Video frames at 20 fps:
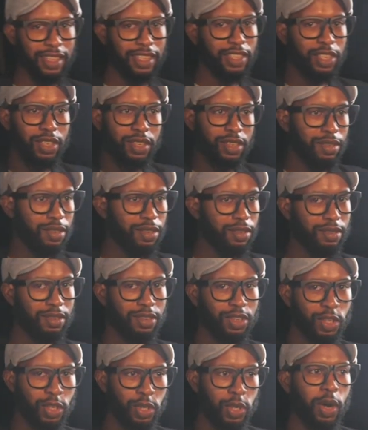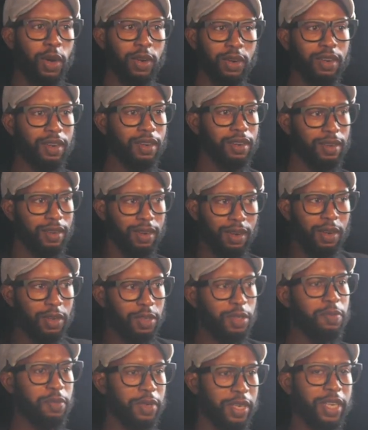this shot
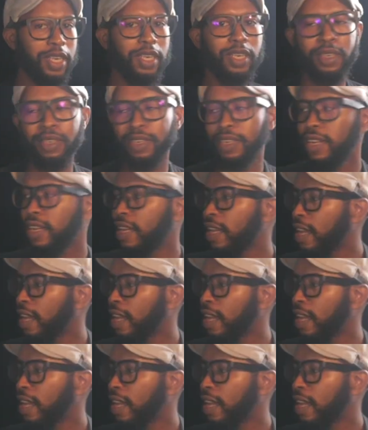looks pretty good.